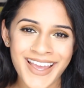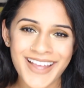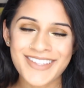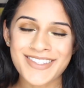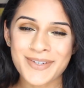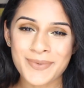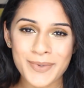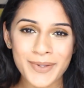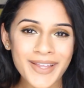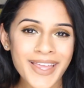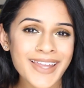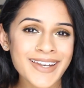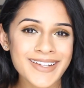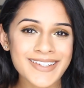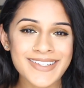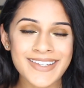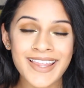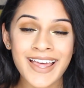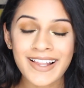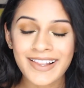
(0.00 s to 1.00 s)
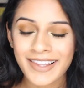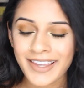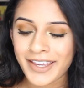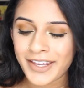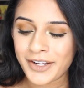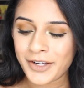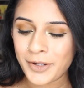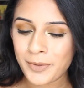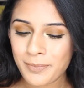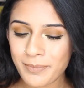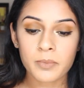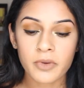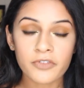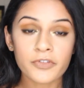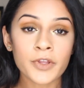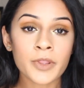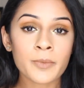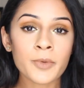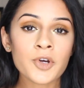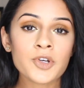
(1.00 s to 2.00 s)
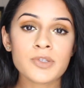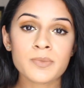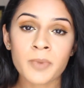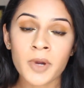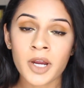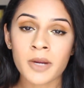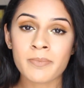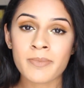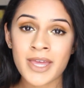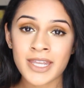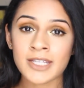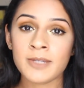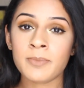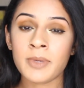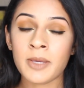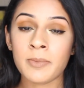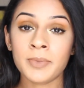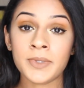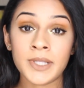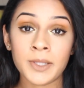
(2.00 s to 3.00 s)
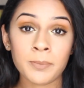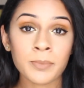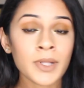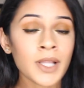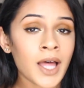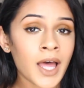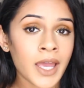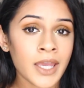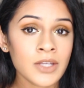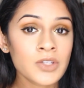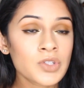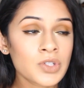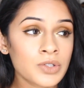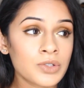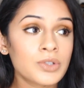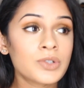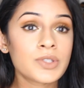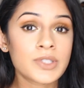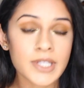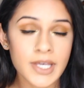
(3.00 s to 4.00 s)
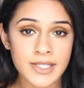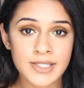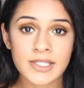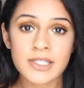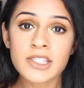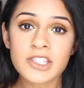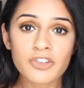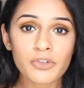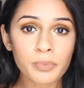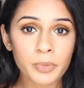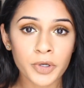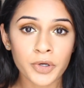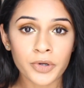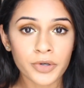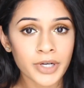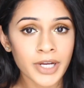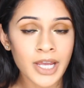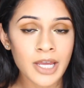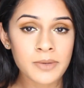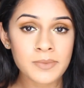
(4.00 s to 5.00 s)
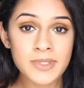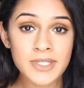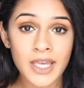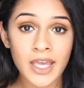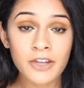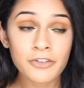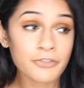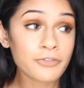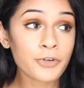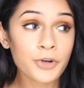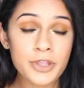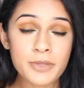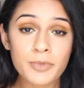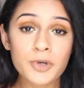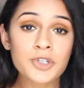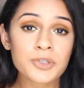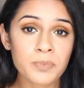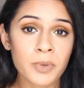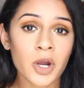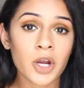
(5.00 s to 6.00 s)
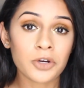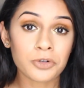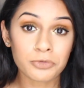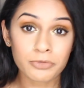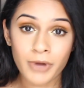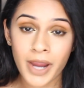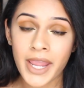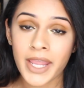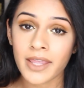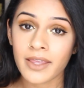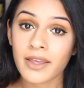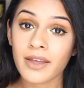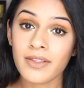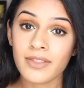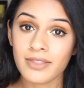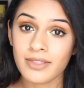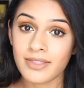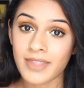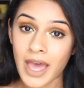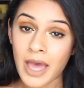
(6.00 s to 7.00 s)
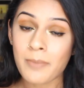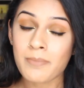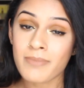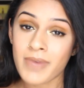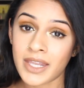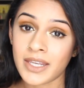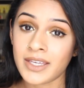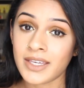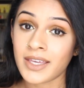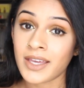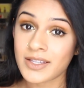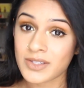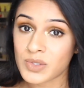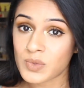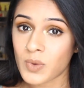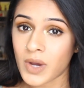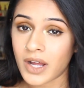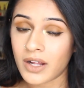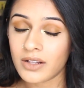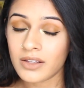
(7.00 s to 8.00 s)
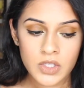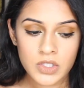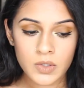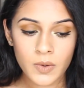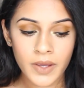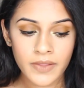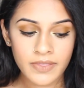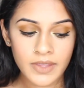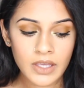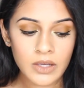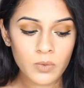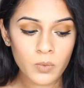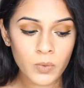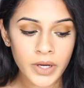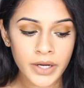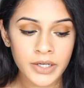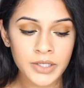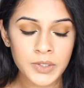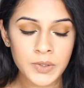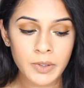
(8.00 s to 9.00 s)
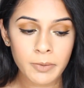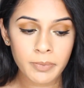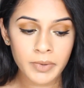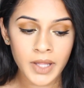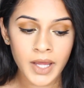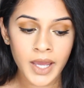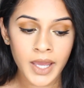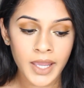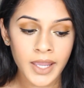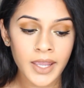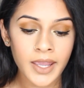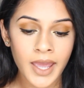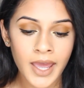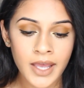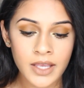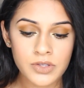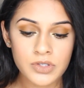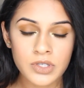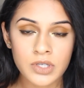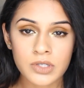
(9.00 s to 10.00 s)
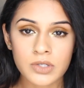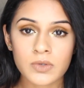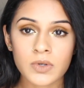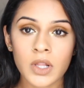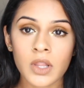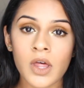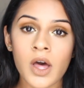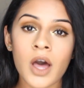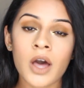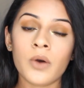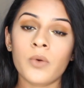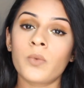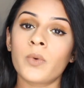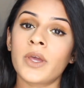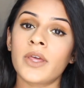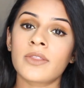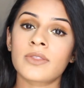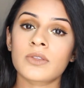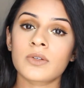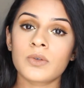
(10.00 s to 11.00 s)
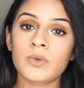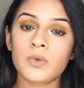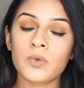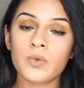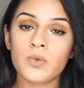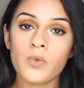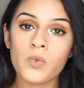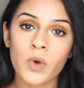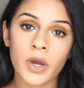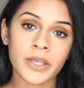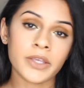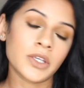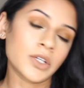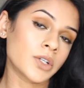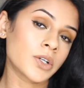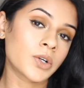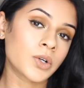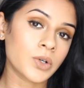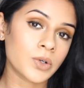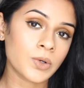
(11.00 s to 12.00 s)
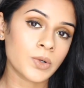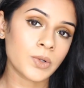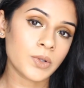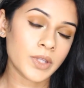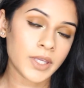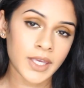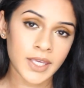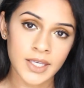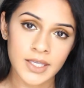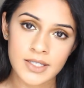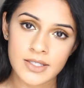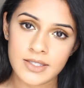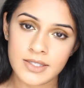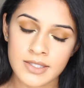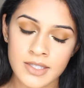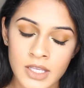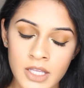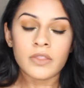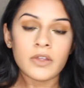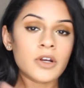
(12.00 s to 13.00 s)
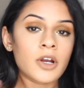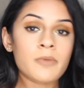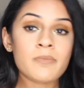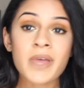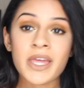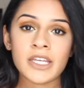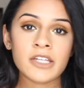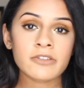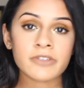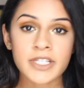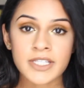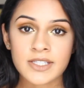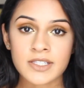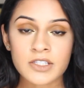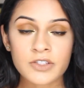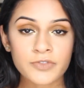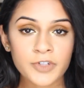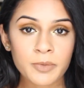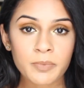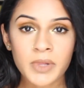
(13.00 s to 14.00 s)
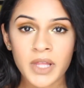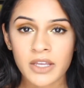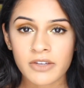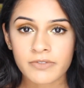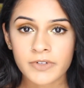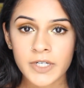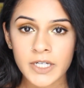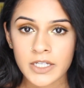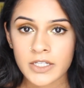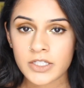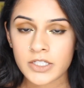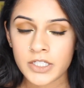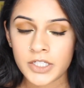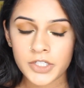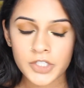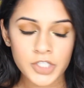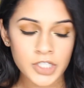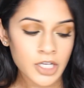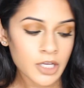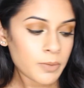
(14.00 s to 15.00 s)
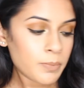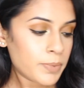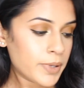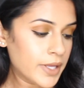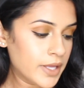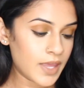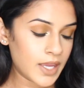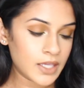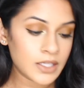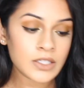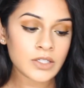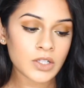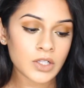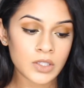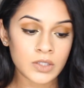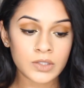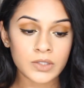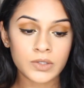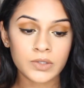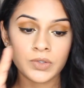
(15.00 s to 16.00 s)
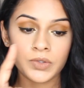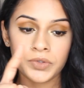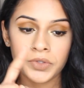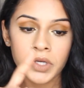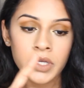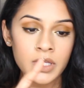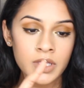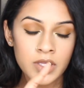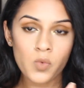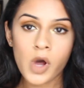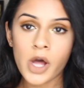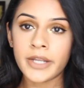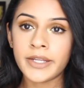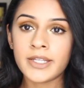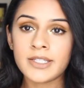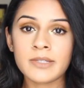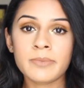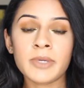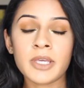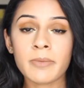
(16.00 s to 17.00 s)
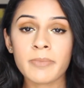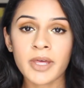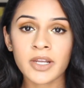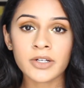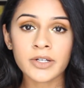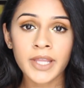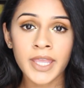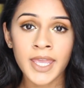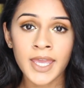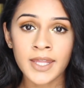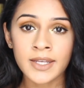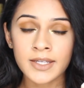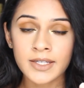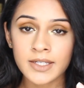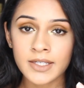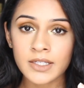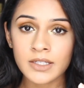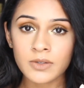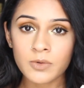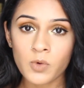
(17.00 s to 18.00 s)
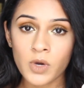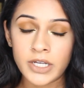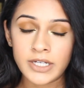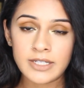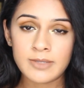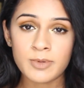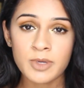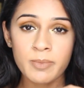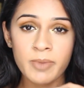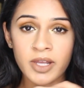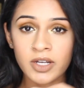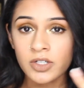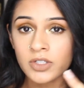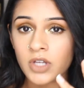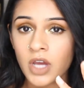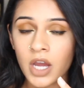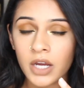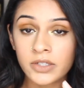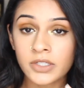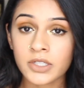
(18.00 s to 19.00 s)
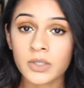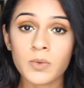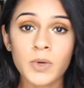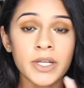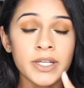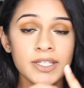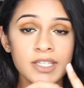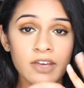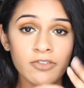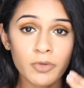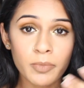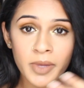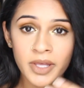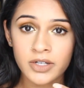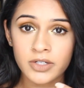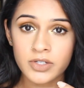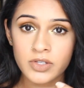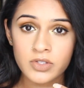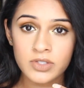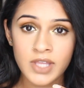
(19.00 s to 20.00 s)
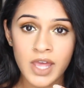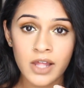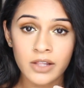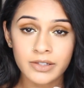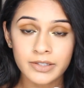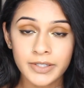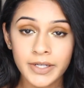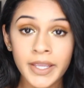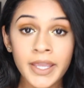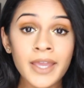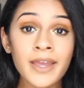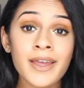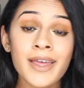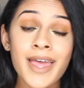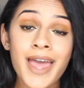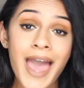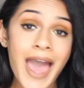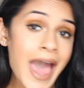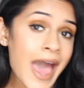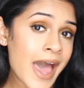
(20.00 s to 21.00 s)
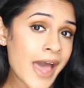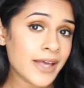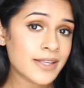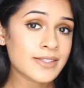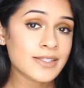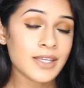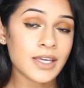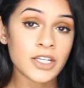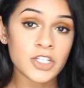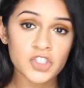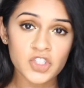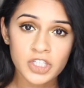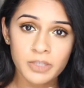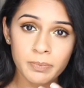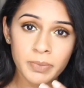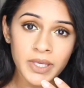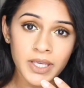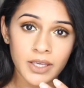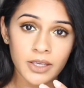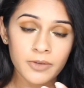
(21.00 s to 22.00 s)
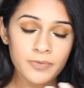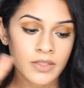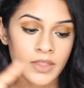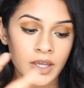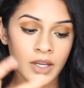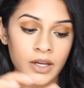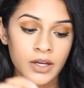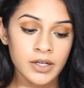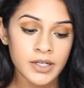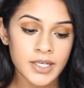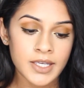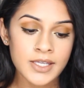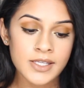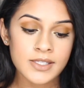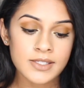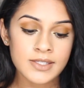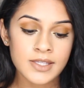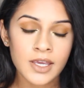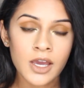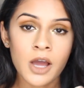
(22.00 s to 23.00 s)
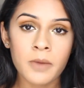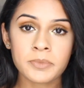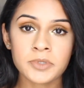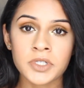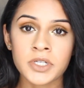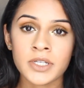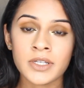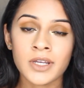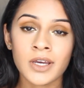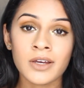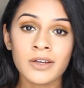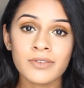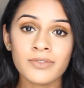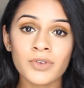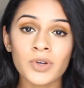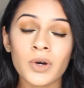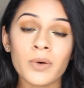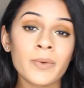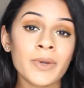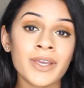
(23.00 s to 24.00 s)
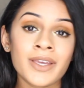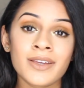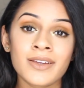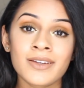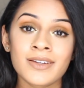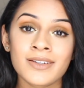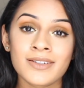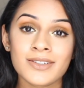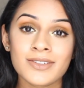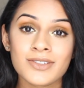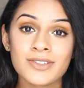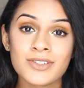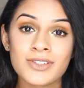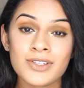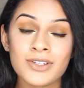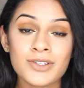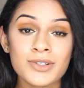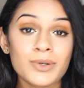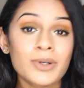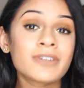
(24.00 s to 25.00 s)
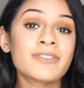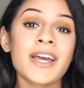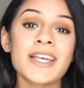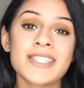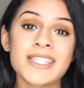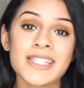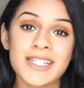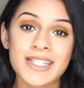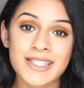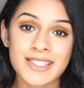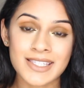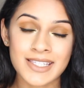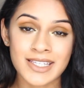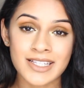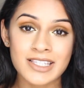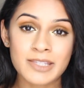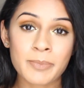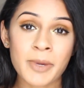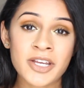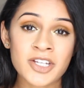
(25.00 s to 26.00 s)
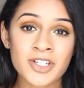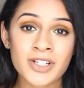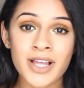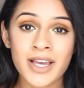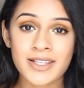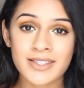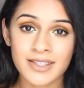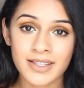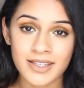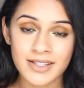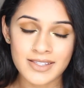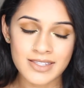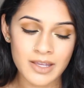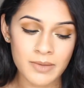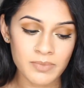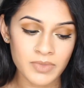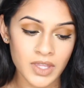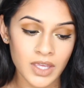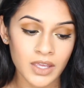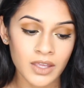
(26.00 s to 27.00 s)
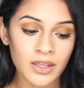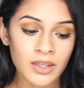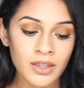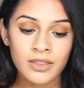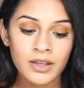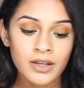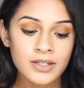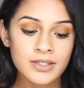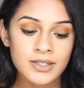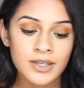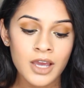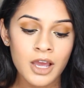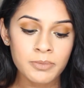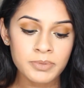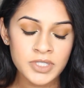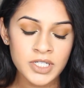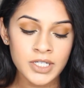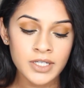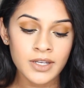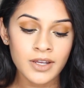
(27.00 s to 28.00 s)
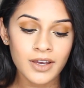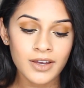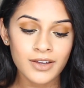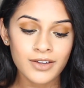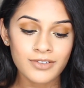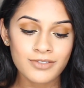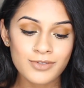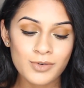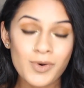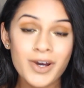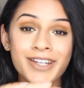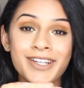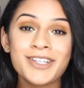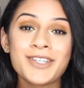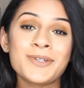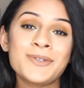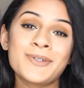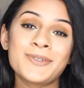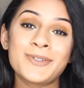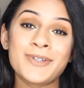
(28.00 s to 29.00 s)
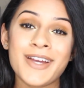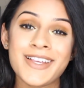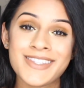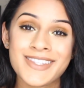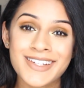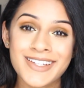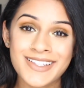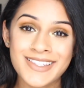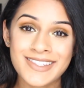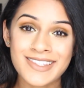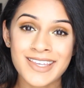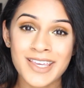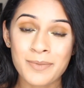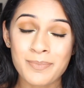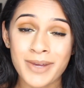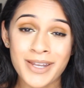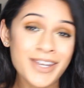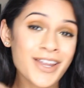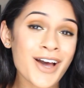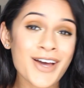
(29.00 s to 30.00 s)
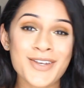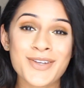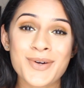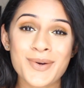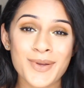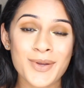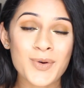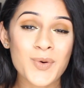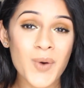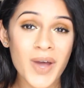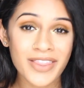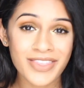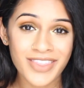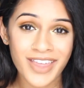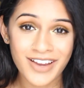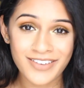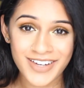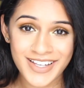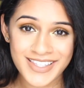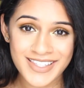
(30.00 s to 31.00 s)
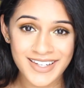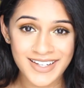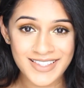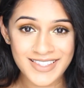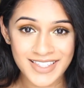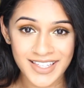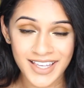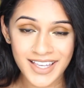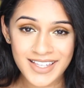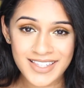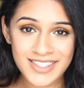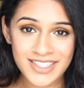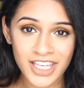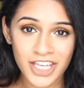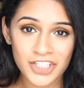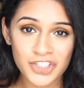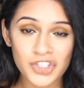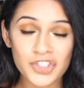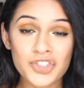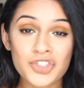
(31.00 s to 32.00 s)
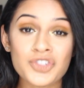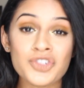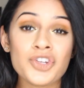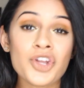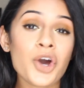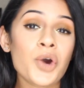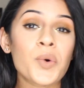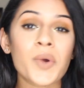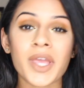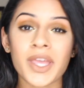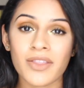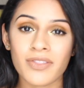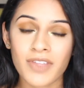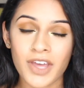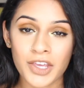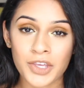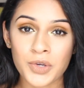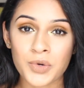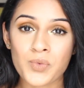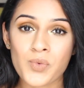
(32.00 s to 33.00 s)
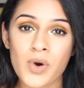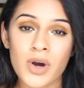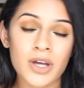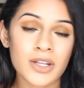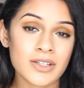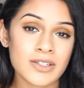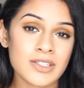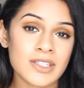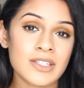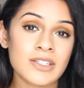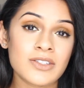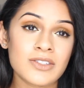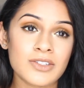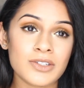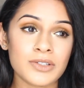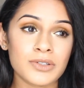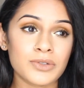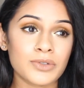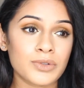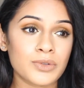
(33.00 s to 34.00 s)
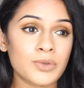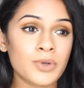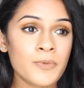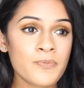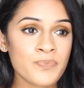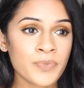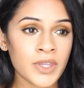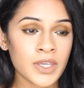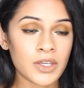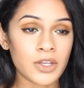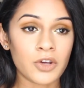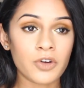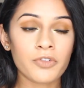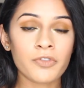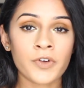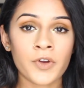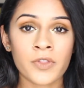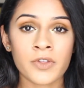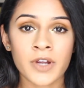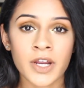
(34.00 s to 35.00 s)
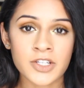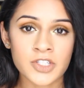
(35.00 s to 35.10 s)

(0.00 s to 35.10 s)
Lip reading: And so we'll get into that later. But for the most part, many people apply to dozens of programs and for the most part rank that many as well. So I think where you apply has to do a lot with what your goal is. There are many reasons for applying for internship. They include wanting to be a better candidate, wanting to be a better doctor, wanting to have a better salary as a GP. There is the option of going to do a residency and specializing in something. There is the option of wanting to do a residency but not knowing what that residency is yet, just knowing that you want to do, you know, further